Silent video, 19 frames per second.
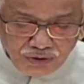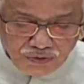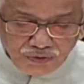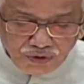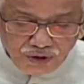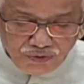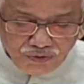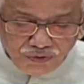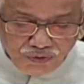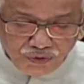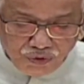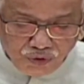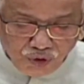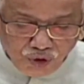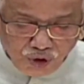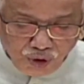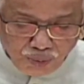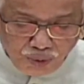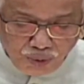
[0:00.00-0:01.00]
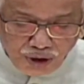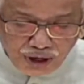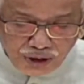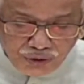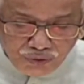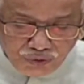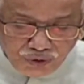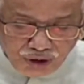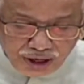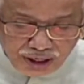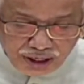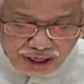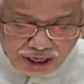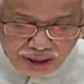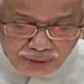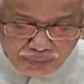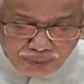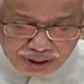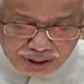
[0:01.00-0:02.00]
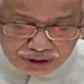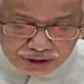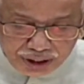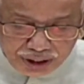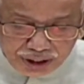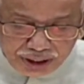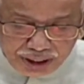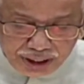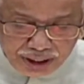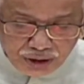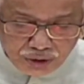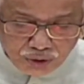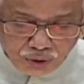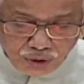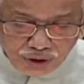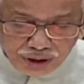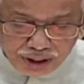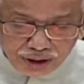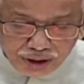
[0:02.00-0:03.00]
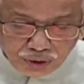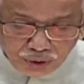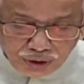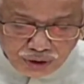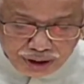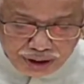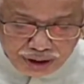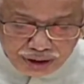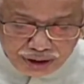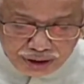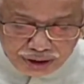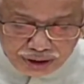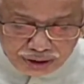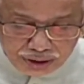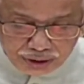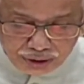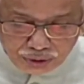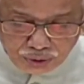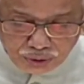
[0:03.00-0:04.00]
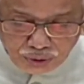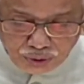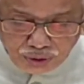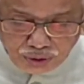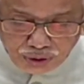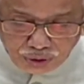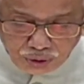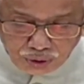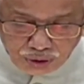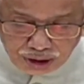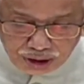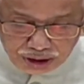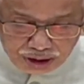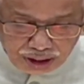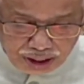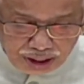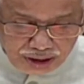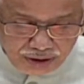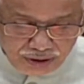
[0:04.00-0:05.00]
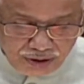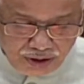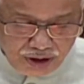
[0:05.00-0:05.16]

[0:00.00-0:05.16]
from four point one nine percent in twenty twenty-two twenty-three